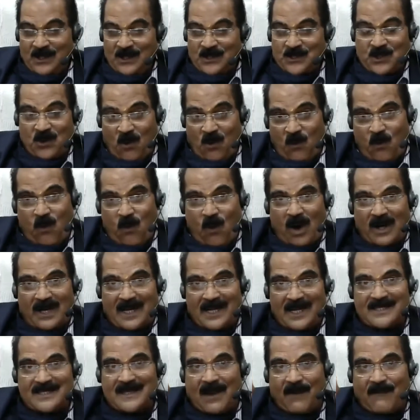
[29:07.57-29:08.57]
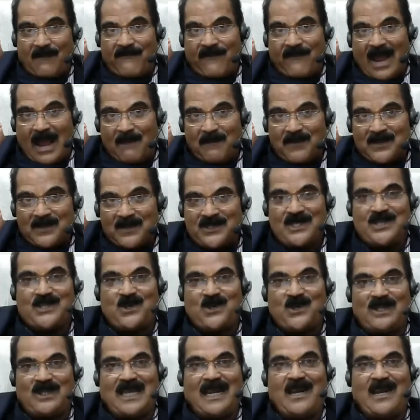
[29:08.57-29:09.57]
So what is the
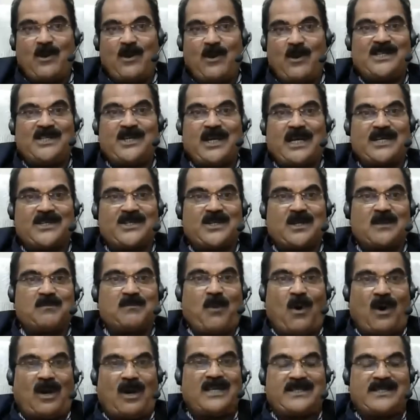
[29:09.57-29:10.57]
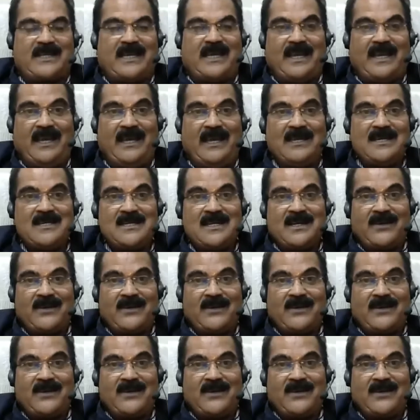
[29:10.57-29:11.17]
emphasis on the new education policy,